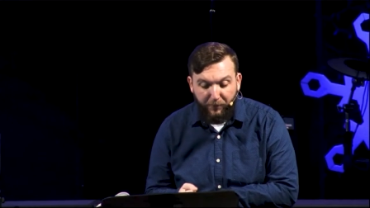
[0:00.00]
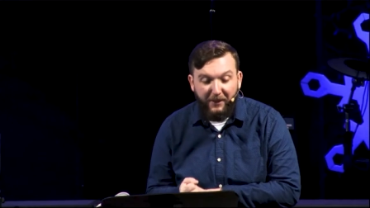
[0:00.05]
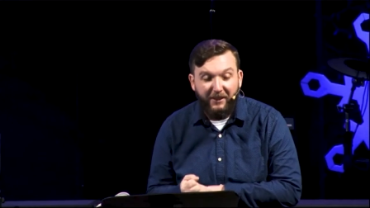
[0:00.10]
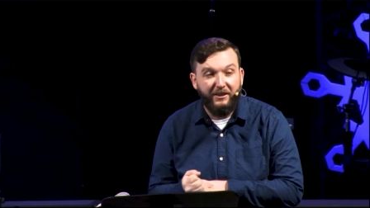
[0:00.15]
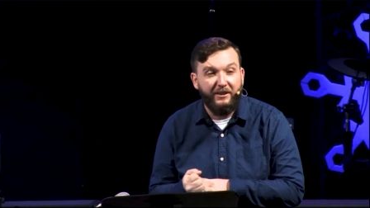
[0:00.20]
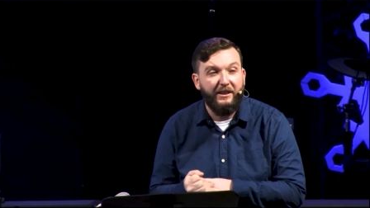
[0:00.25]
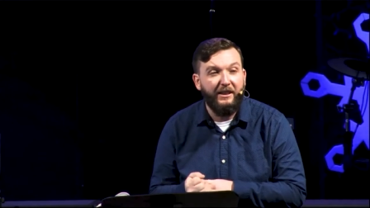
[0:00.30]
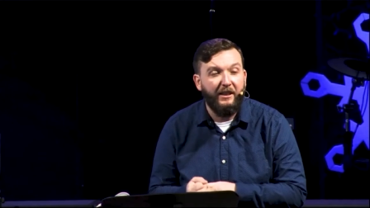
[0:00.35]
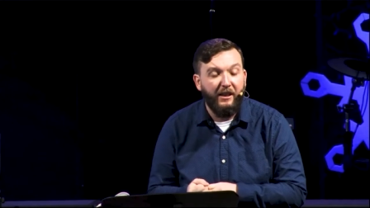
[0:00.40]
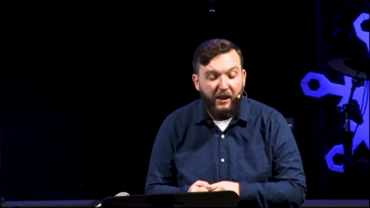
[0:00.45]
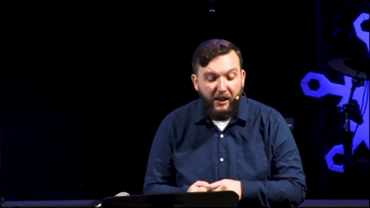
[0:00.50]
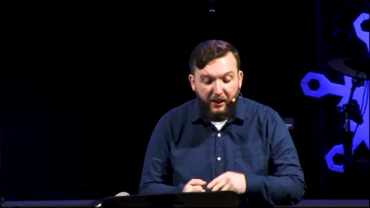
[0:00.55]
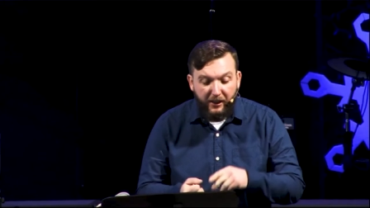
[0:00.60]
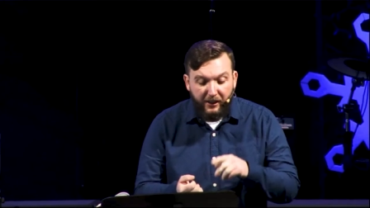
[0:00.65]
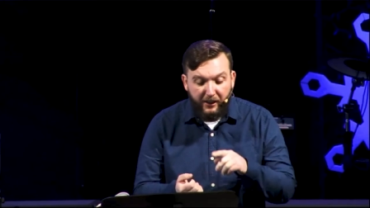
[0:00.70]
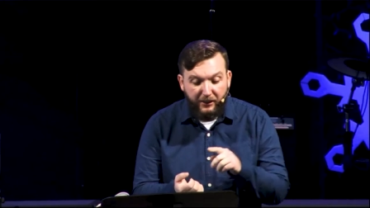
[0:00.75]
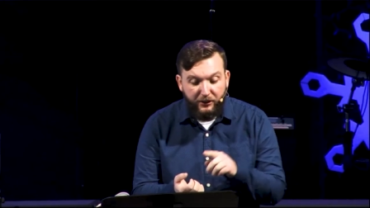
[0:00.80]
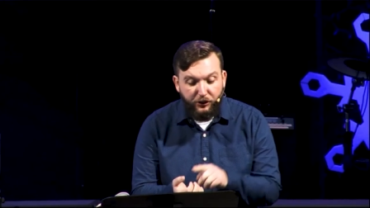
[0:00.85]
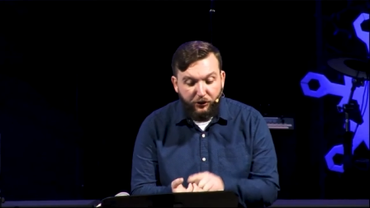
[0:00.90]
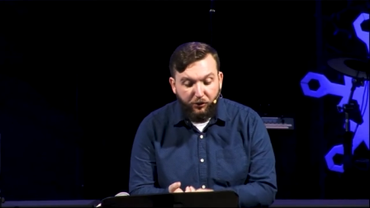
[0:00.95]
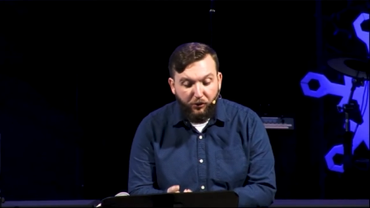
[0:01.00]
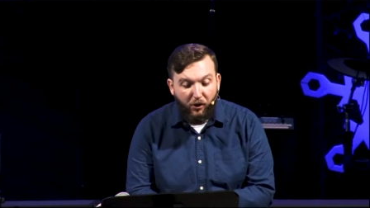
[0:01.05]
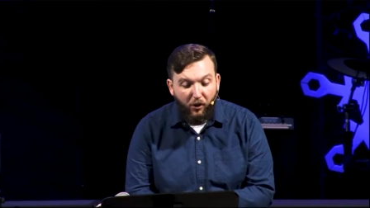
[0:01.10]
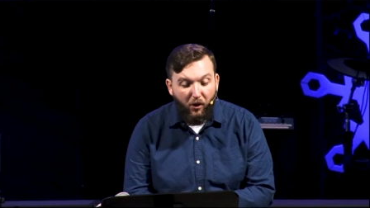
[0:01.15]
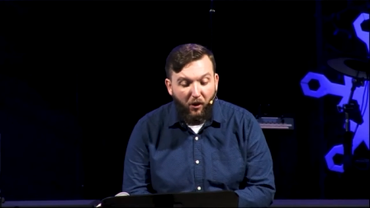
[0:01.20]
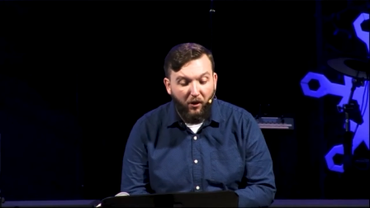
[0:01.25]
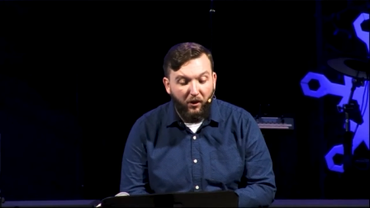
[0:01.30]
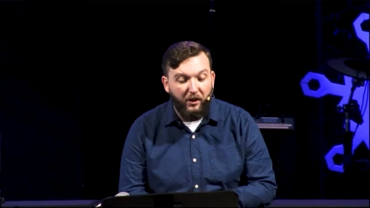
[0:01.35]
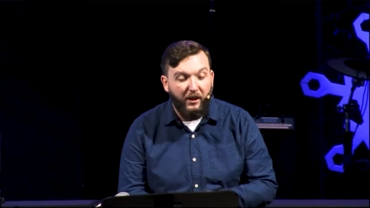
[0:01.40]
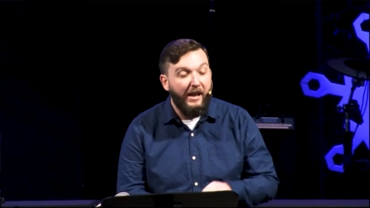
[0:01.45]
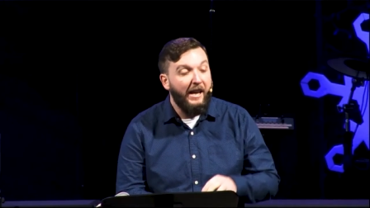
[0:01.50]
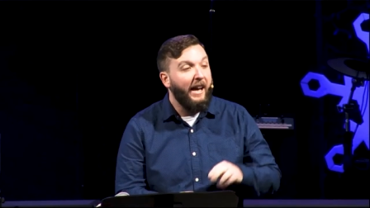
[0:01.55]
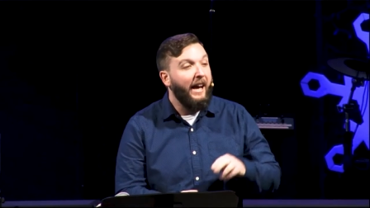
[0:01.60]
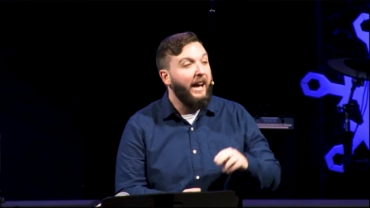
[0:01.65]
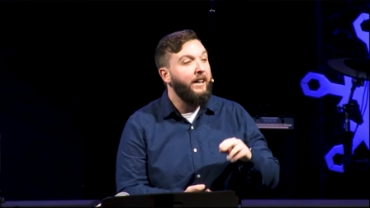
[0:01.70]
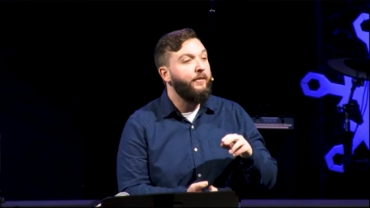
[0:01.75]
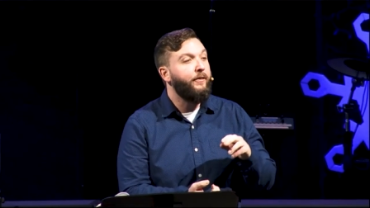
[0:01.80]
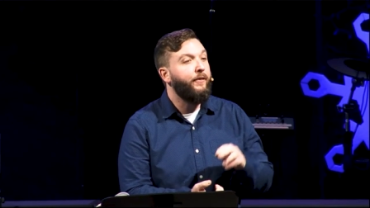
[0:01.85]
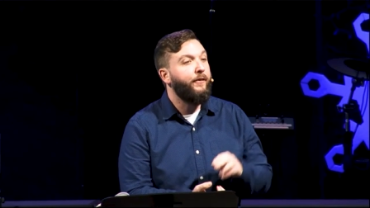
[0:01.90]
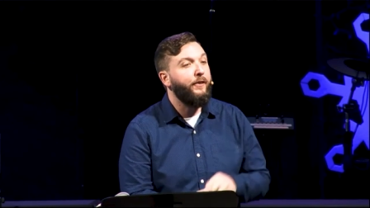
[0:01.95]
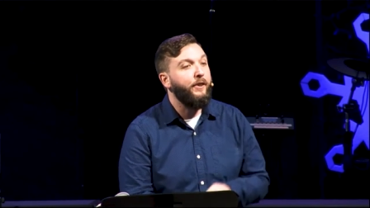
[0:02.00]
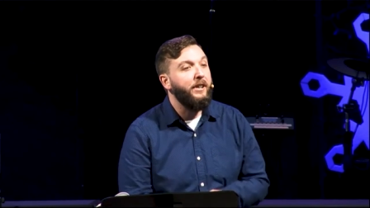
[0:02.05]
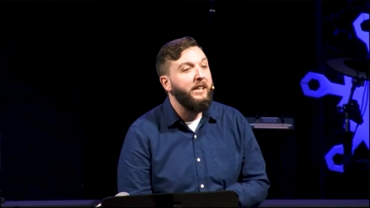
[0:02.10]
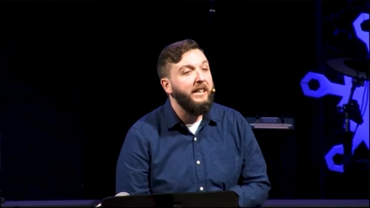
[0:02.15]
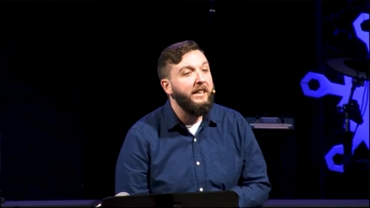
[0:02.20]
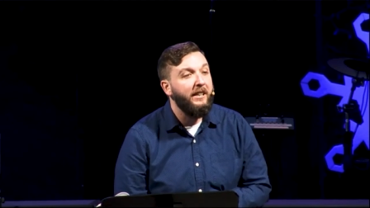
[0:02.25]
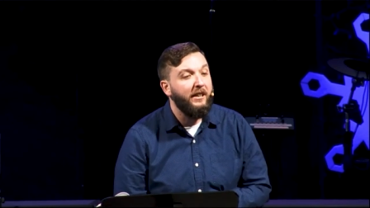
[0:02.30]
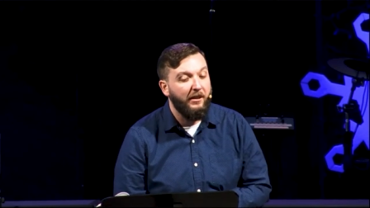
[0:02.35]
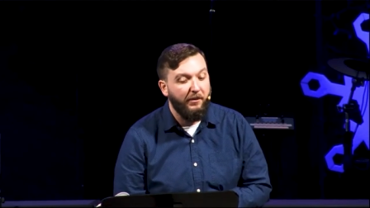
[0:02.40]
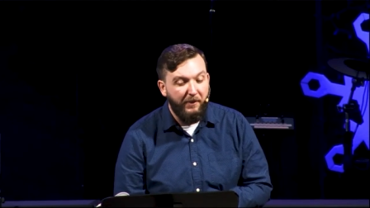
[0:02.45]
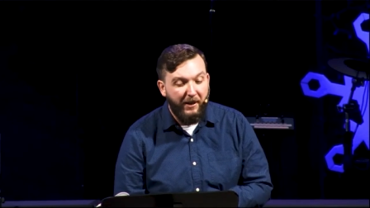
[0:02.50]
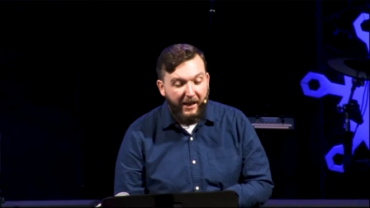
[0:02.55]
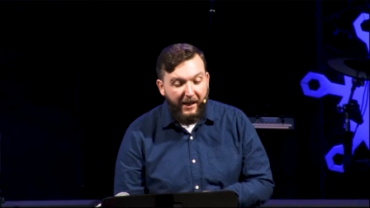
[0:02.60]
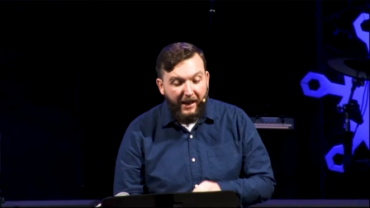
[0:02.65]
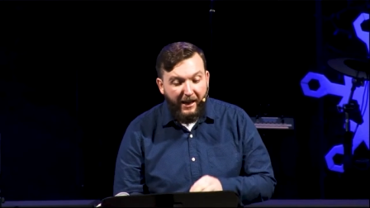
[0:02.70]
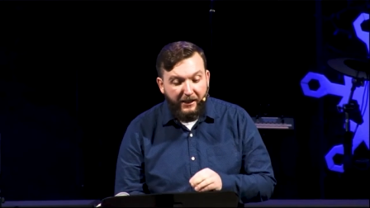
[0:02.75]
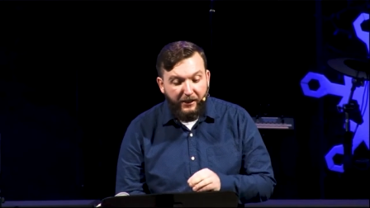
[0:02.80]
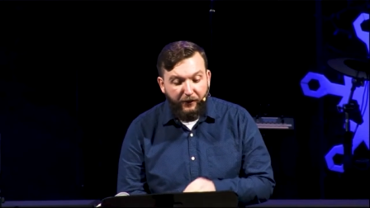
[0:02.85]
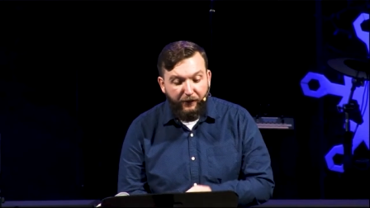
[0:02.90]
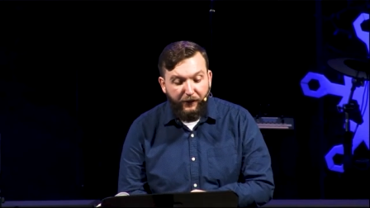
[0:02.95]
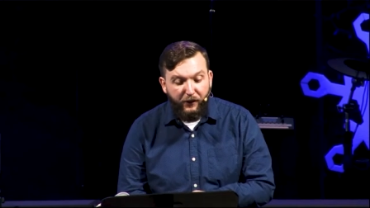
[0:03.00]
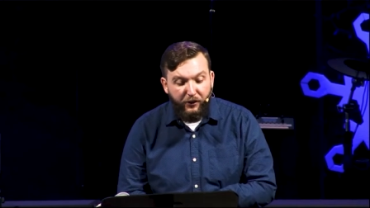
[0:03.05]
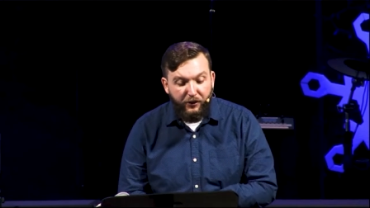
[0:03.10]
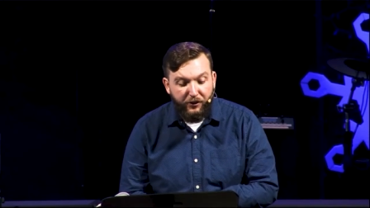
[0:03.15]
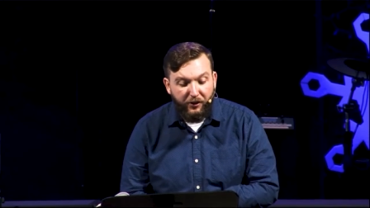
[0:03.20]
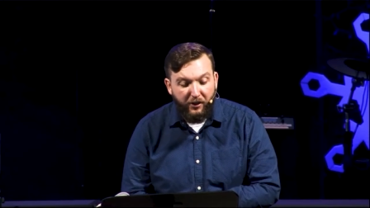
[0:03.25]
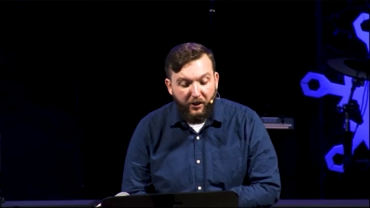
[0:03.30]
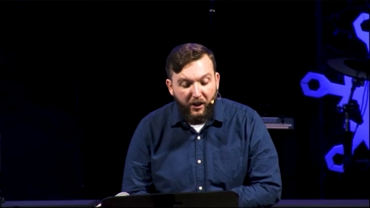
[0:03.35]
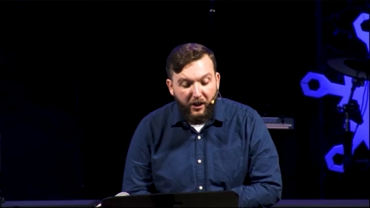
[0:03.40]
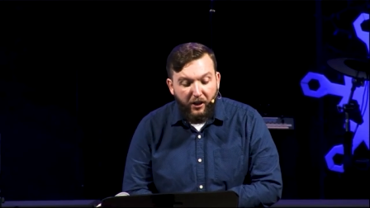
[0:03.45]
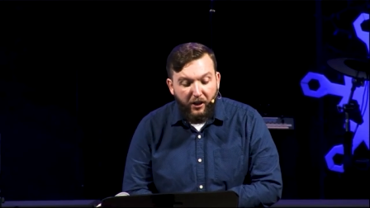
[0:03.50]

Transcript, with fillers: But you see, control and freedom and a future,